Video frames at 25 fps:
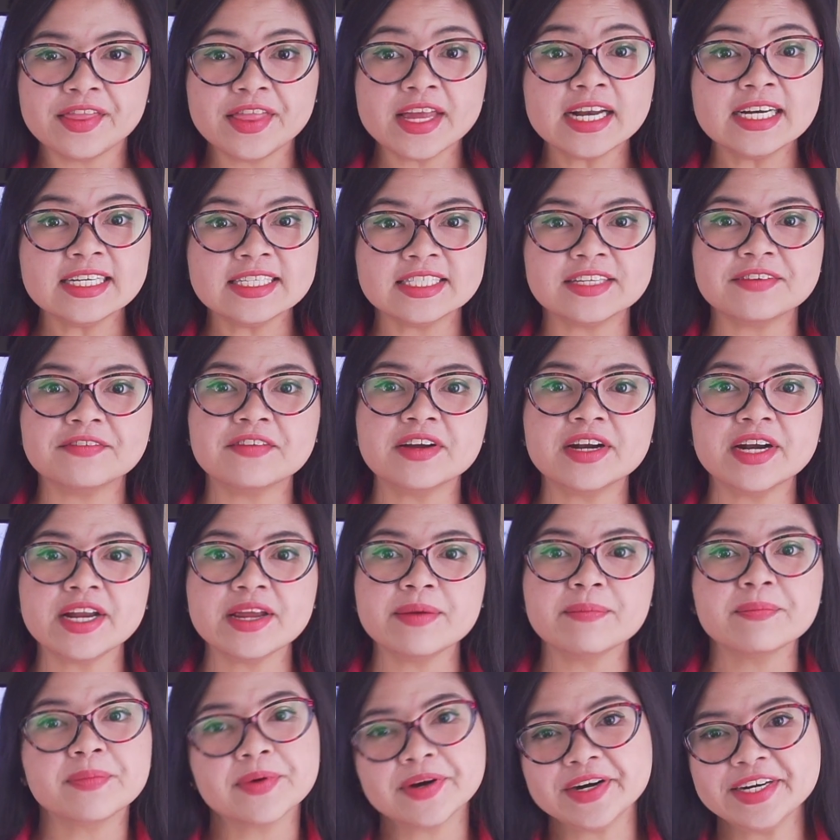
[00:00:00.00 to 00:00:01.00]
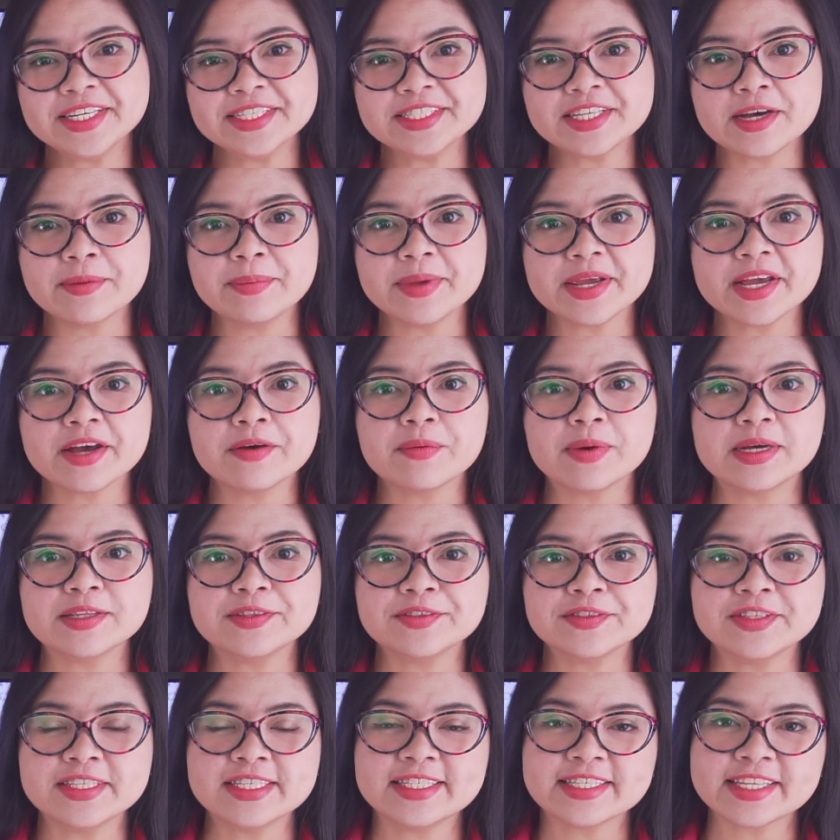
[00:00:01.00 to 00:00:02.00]
There is a very important topic I want
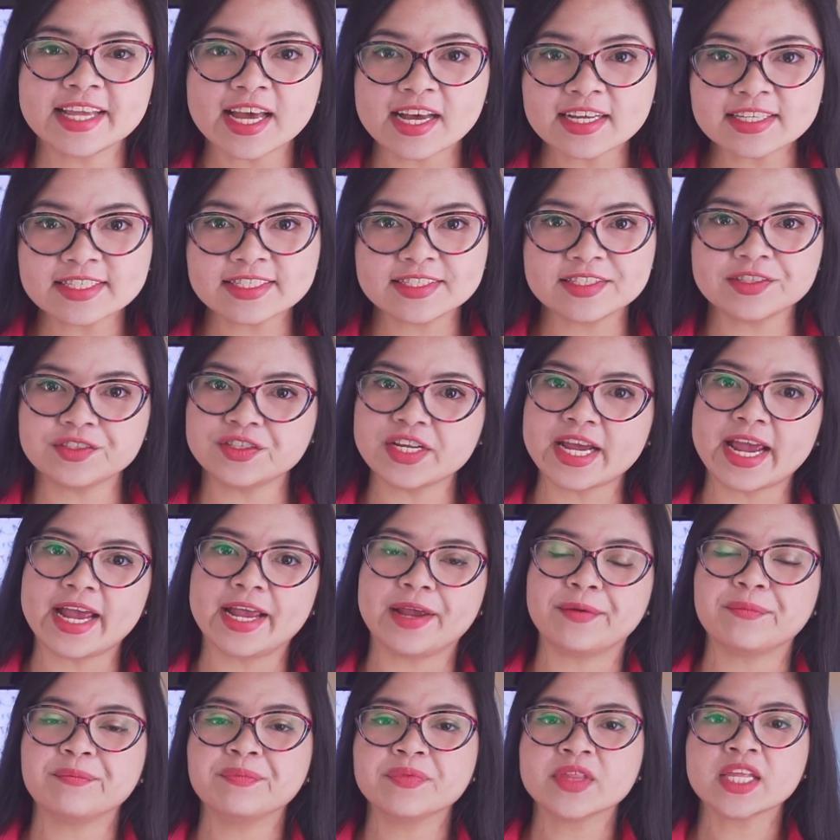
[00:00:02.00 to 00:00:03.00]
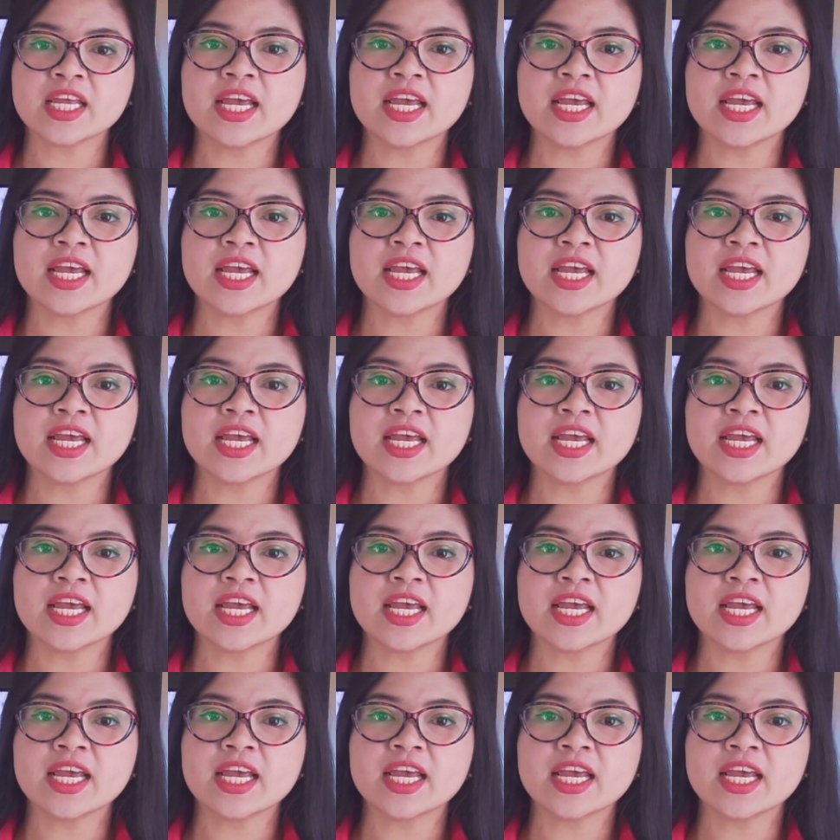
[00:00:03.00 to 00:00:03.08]
to discuss today.